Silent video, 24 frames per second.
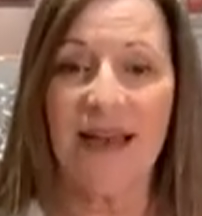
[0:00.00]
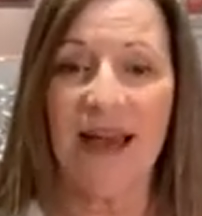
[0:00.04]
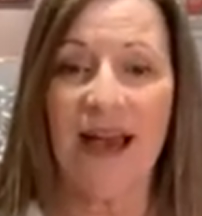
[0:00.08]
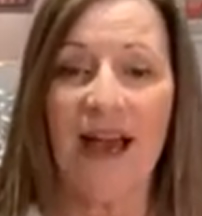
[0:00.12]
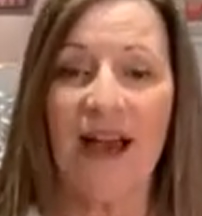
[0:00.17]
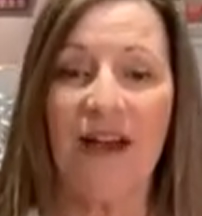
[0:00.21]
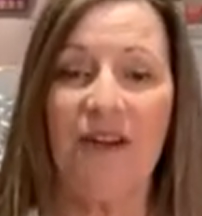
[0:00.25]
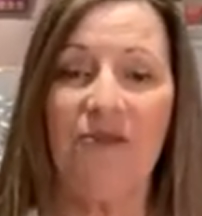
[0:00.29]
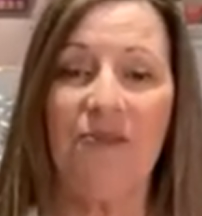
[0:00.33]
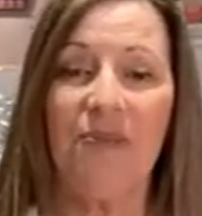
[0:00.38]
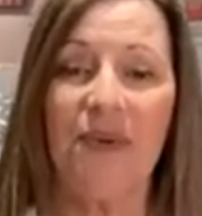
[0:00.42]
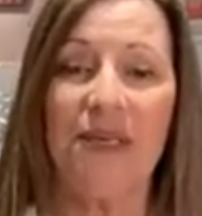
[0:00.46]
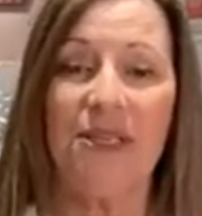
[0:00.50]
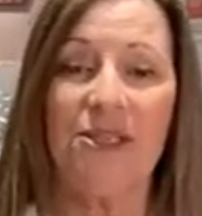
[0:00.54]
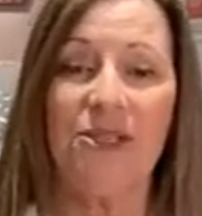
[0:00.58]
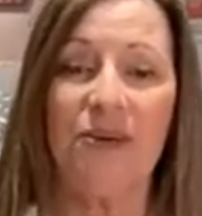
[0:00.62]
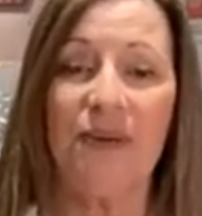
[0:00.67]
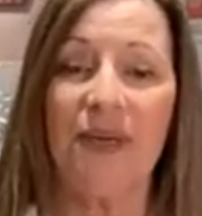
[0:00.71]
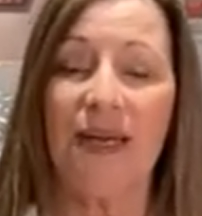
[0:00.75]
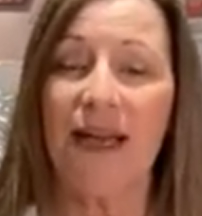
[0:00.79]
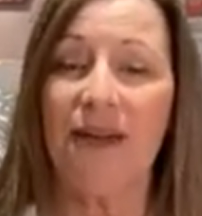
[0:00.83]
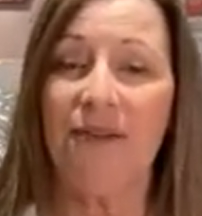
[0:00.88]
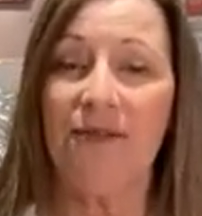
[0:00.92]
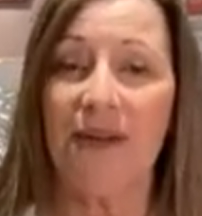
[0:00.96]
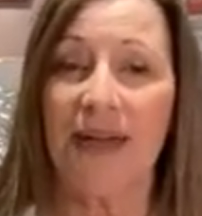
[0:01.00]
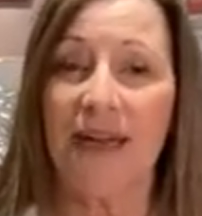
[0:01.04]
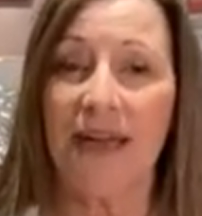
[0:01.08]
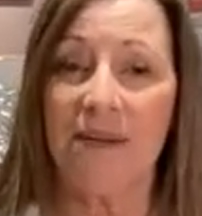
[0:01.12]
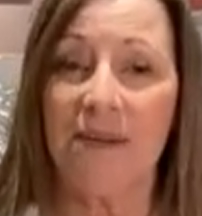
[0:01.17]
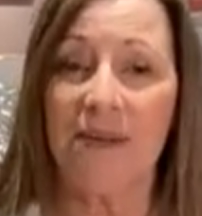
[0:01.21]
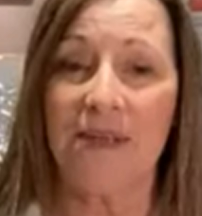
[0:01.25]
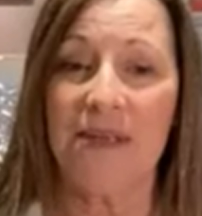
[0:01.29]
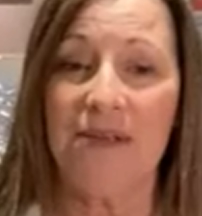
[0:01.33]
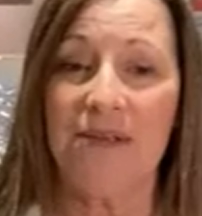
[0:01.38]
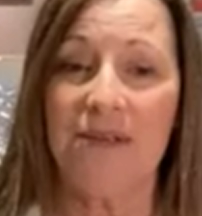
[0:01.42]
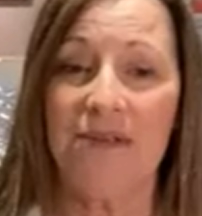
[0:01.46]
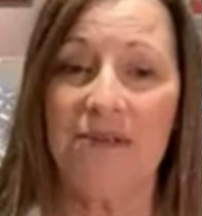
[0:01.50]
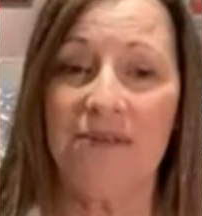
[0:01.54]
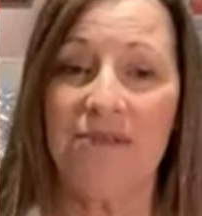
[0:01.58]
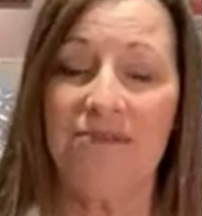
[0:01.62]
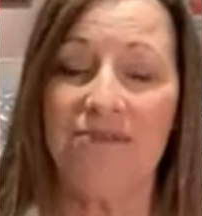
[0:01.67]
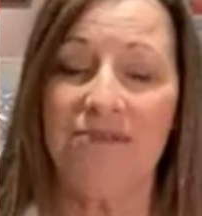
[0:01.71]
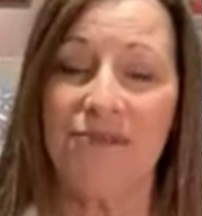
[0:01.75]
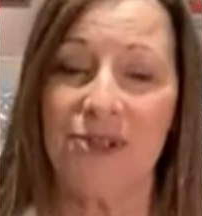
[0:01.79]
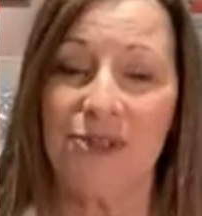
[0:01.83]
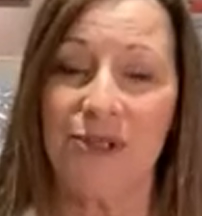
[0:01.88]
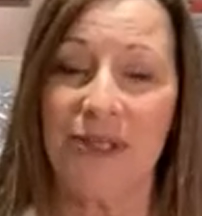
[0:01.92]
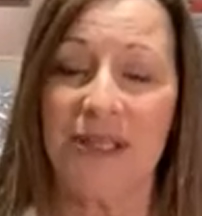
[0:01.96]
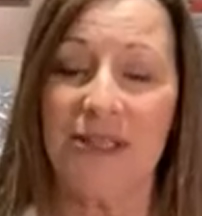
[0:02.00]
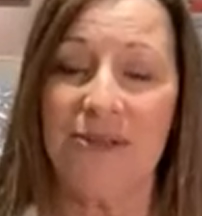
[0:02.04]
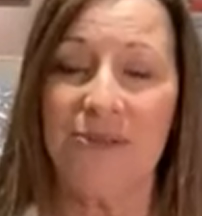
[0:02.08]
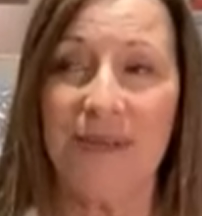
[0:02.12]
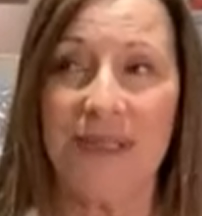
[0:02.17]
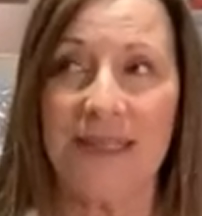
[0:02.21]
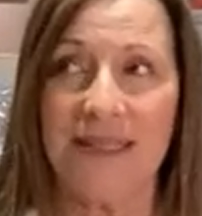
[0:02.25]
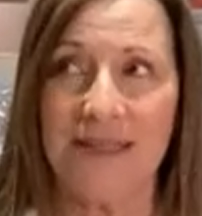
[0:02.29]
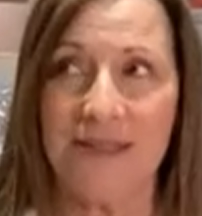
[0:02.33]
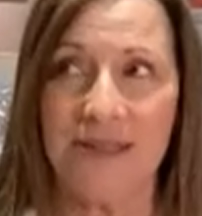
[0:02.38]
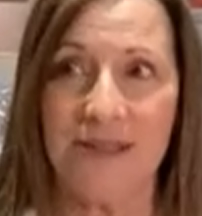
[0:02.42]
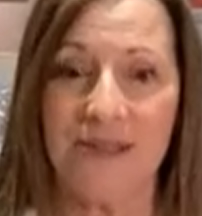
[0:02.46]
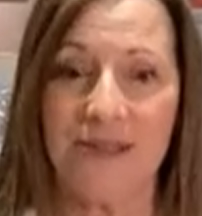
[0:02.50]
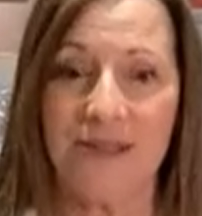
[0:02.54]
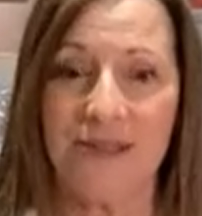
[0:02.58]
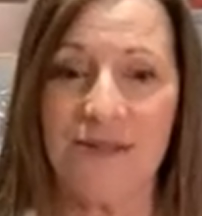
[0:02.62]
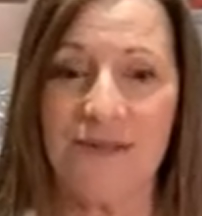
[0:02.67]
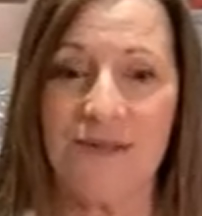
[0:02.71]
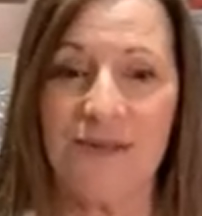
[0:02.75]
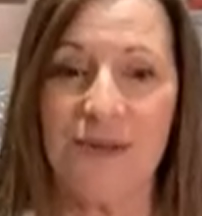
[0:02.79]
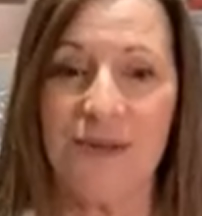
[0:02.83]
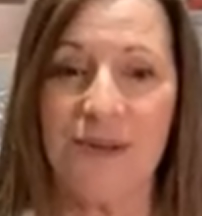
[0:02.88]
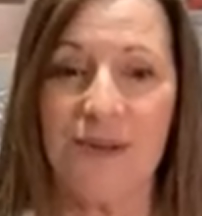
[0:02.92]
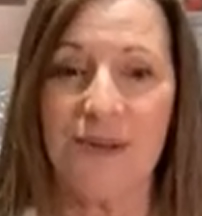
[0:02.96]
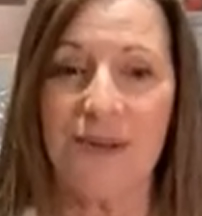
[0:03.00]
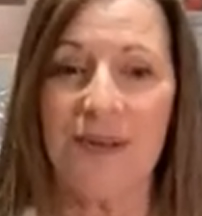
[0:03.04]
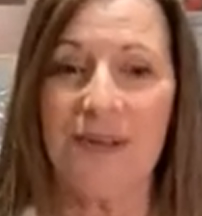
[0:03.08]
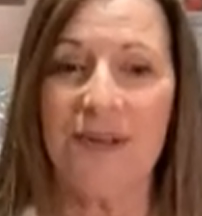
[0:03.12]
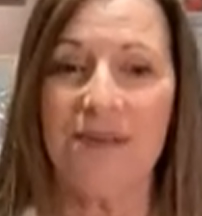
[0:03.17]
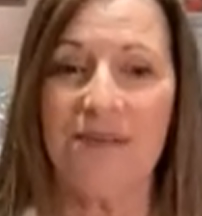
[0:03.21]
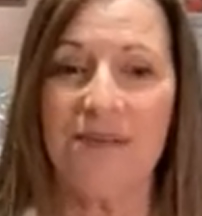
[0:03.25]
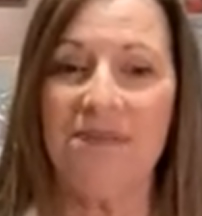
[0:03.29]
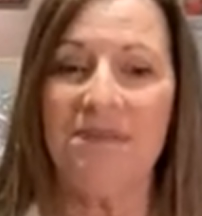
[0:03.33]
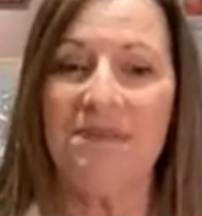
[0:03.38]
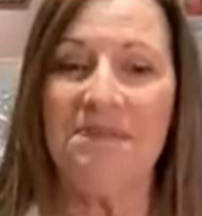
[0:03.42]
I've been doing our family tree research for